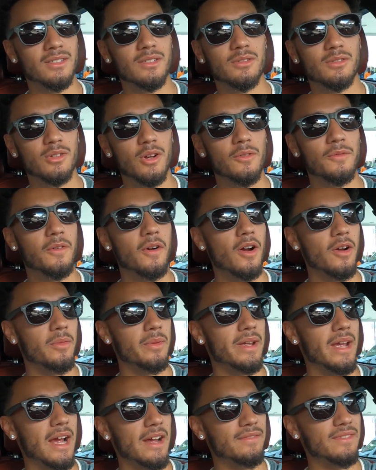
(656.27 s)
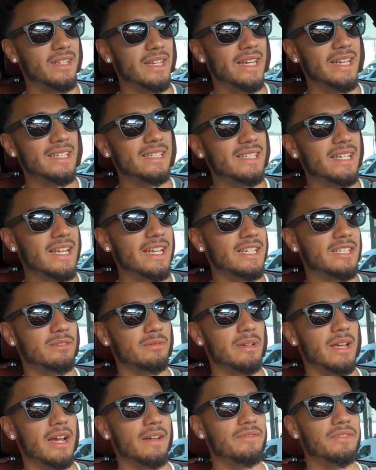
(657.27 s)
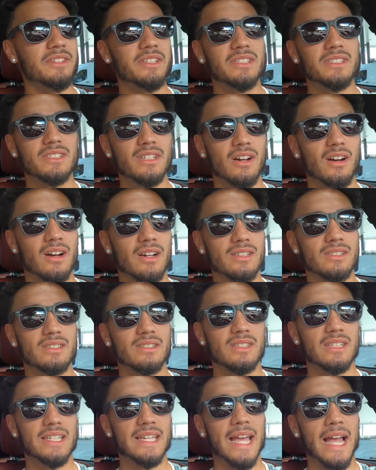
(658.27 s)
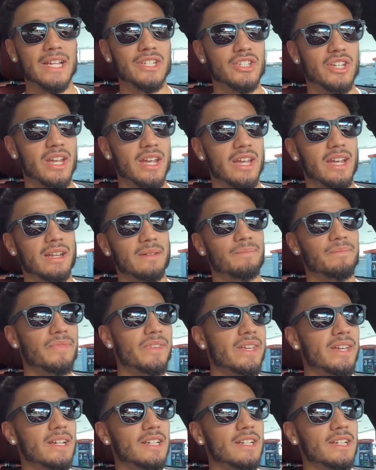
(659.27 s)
So far we have the intakes, we have the exhaust, the catch can,